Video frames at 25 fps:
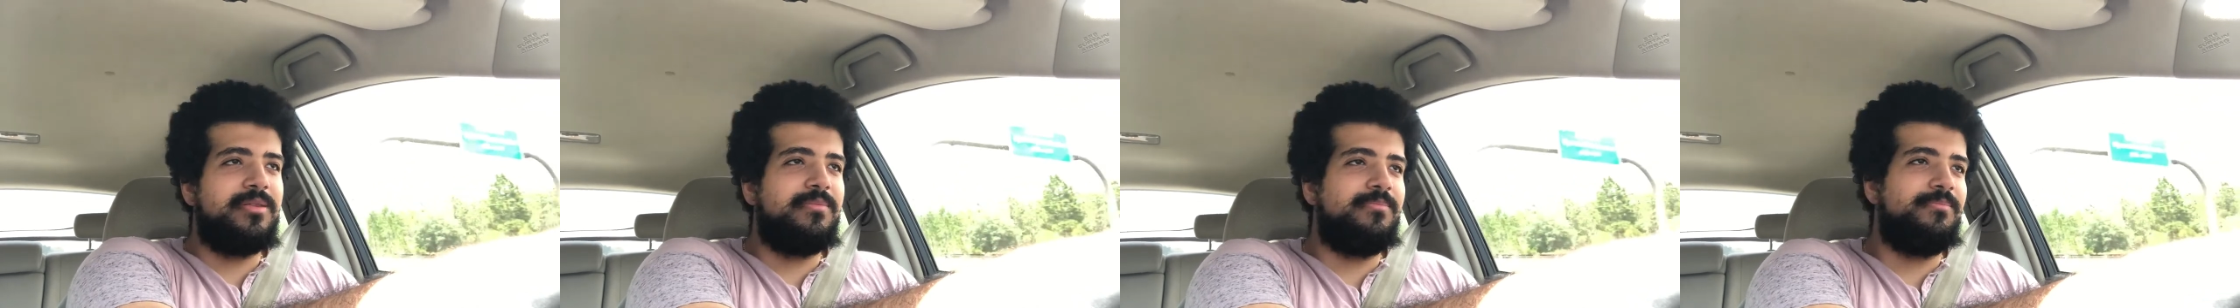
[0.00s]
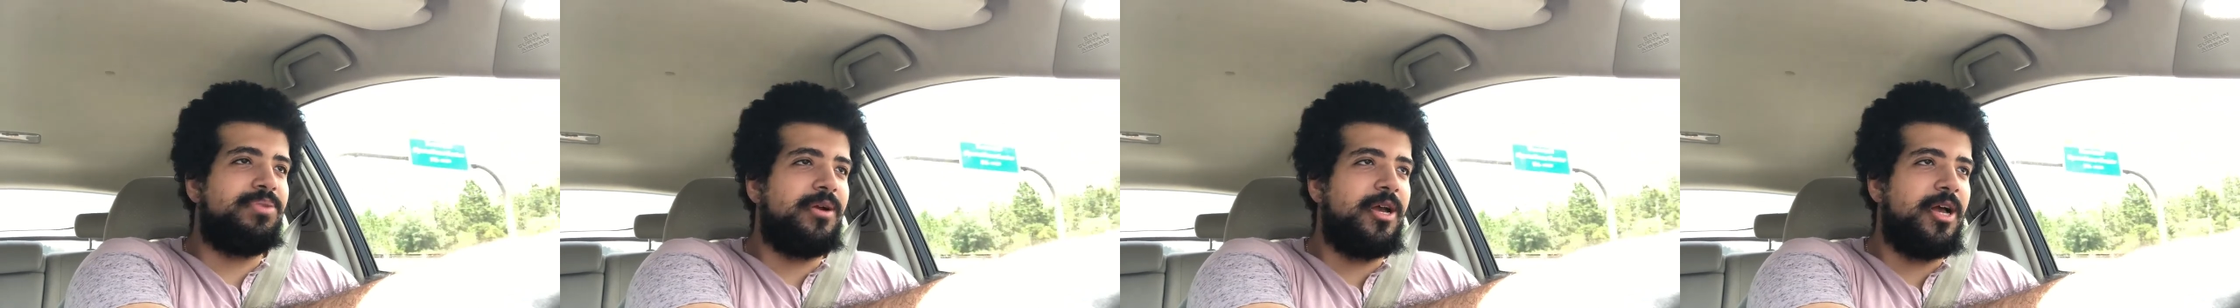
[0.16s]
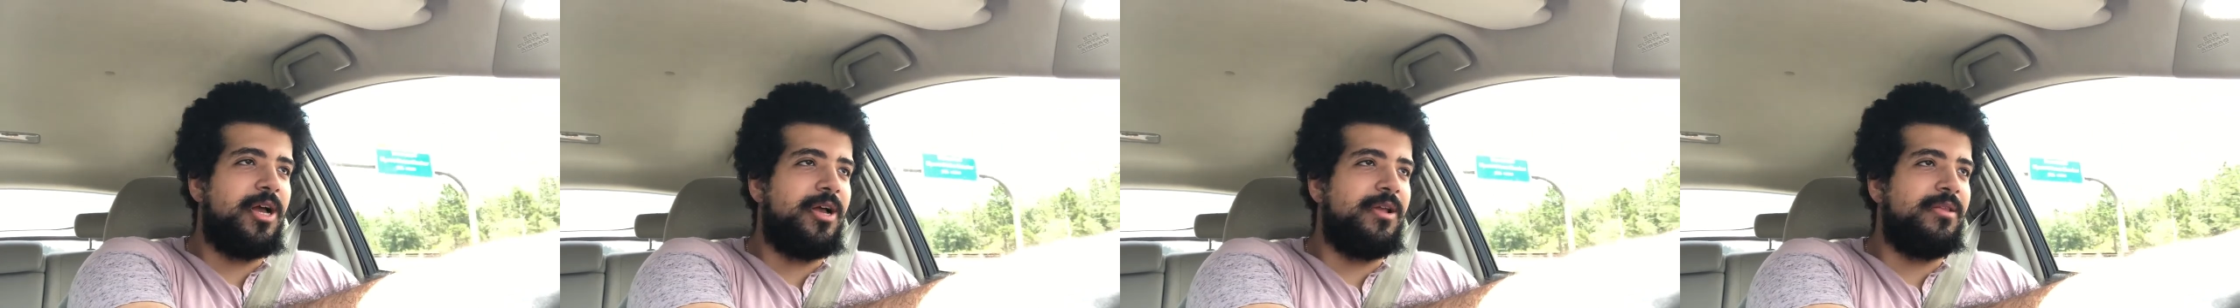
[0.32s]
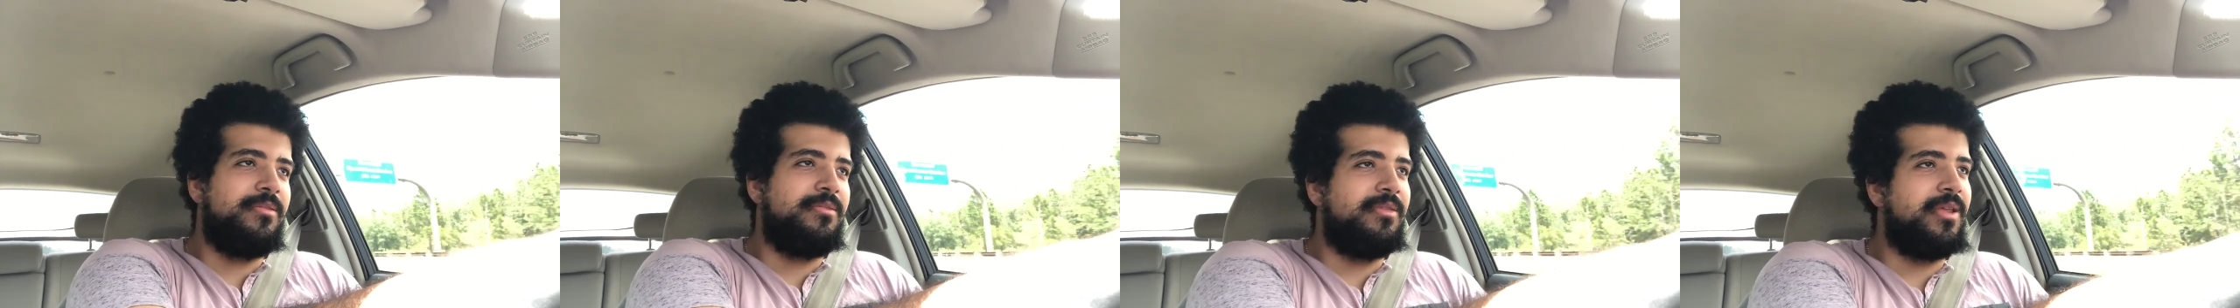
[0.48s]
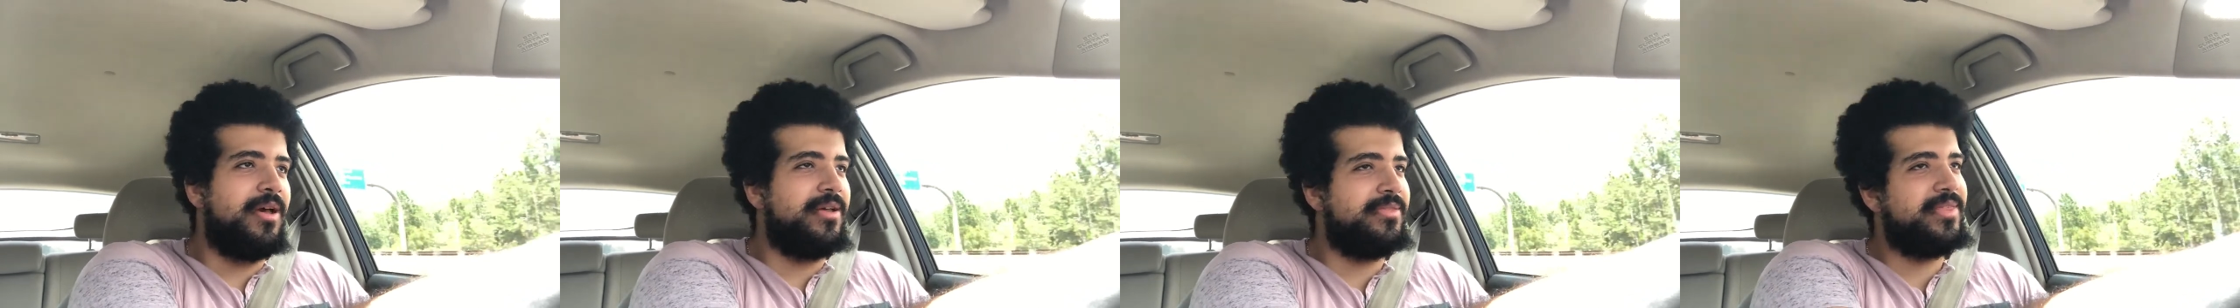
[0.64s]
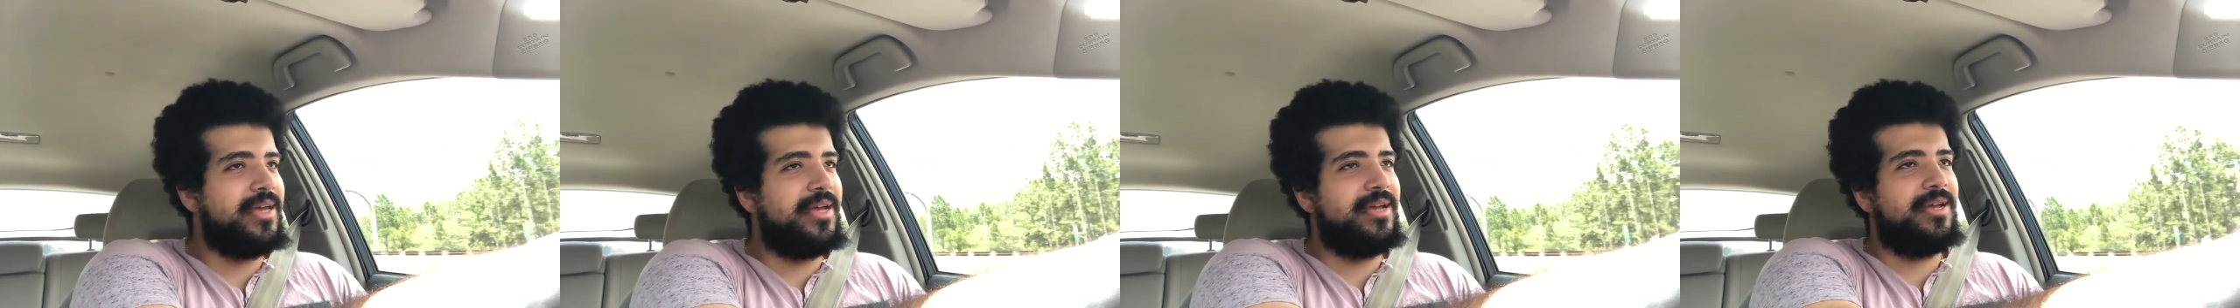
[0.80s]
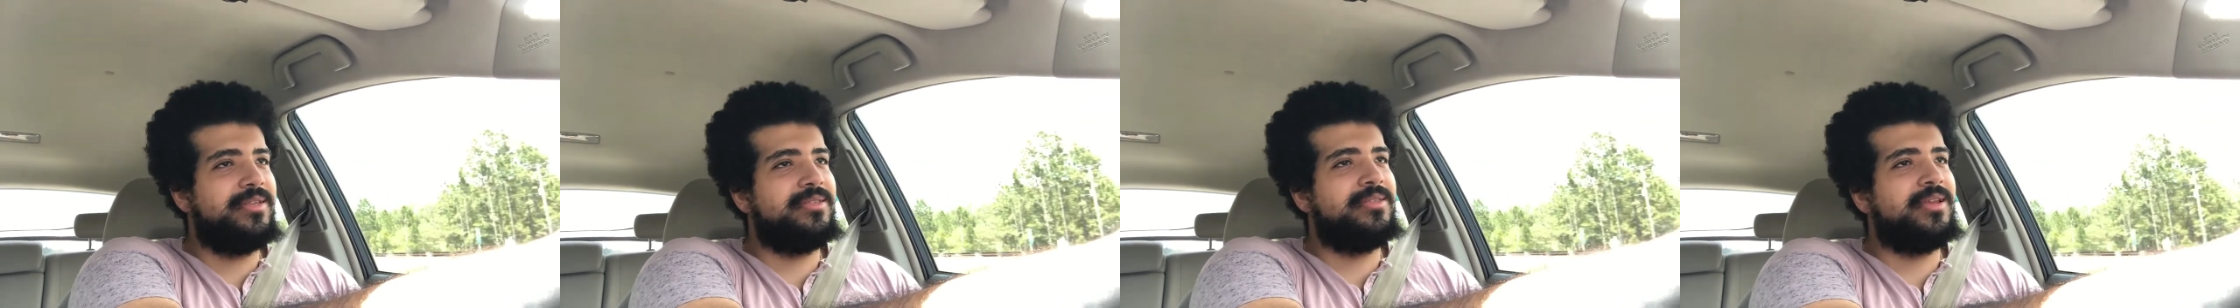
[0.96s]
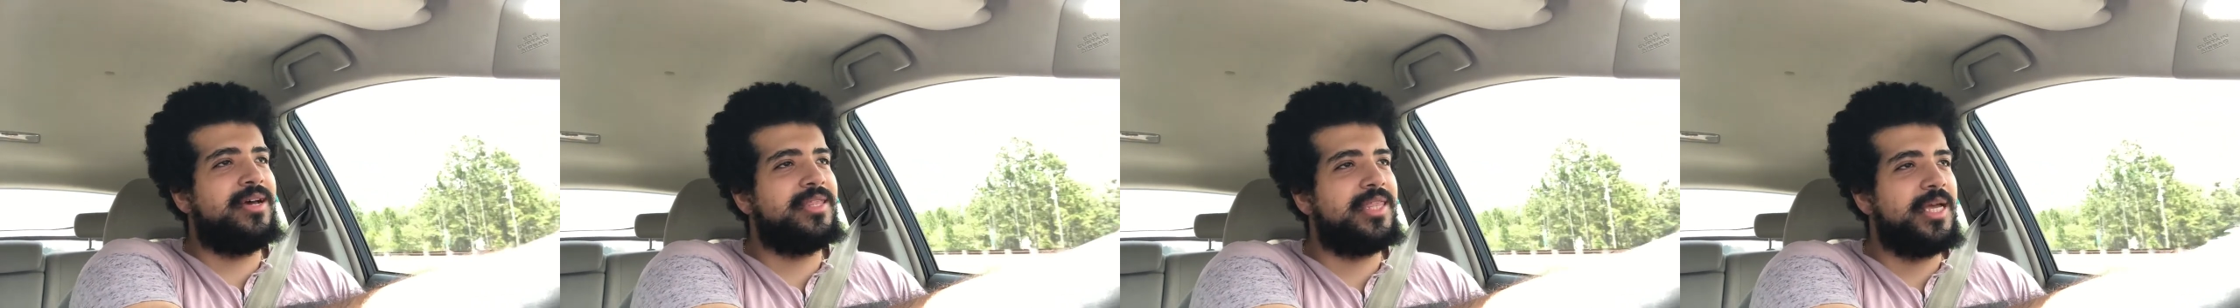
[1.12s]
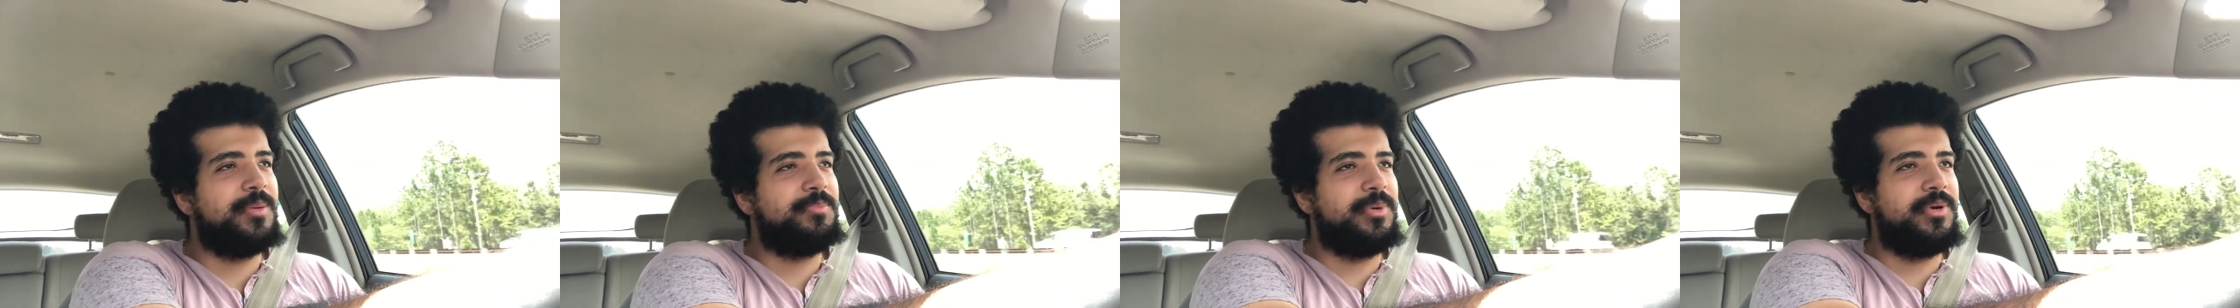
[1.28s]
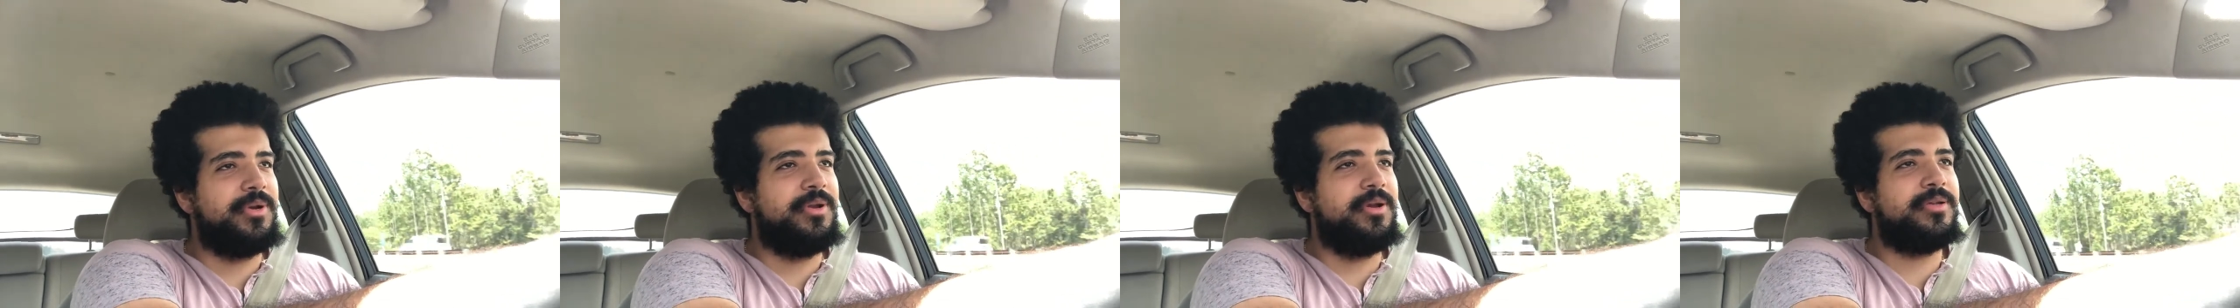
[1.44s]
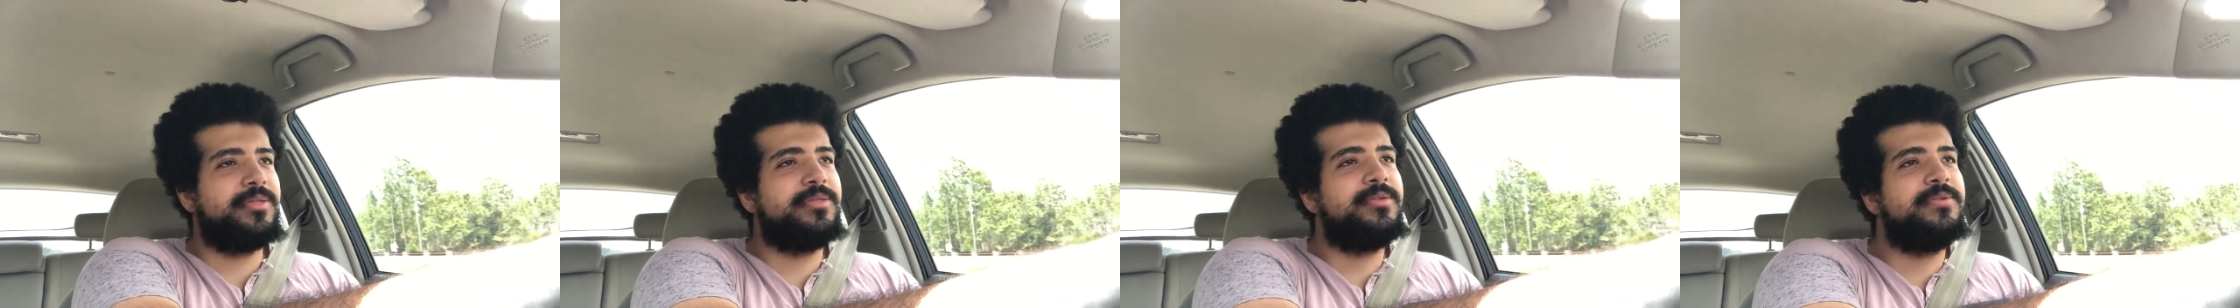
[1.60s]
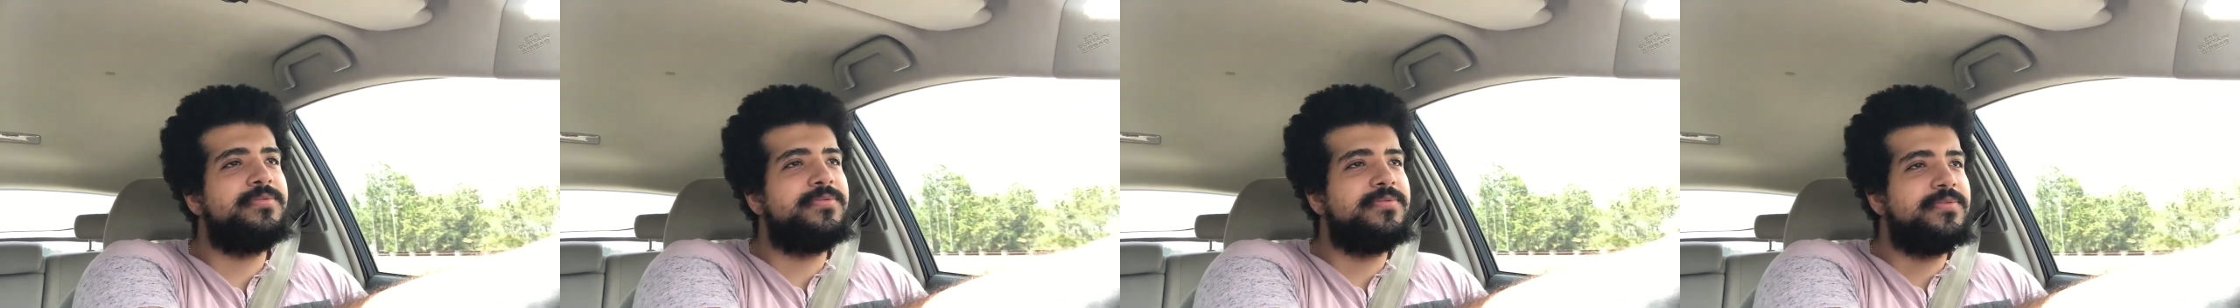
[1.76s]
and not that not that
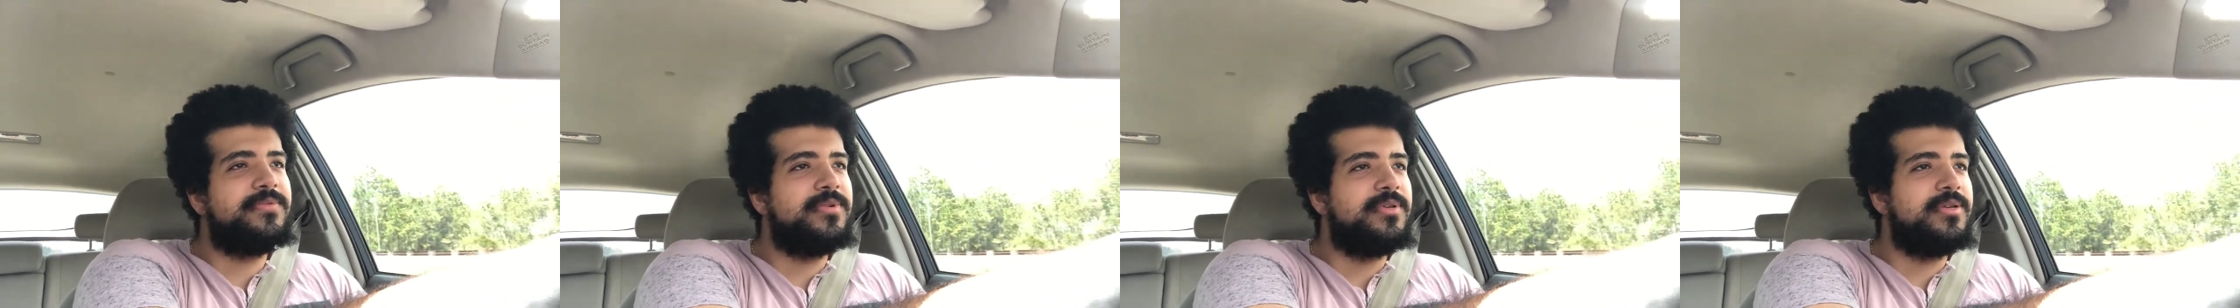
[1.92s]
productive.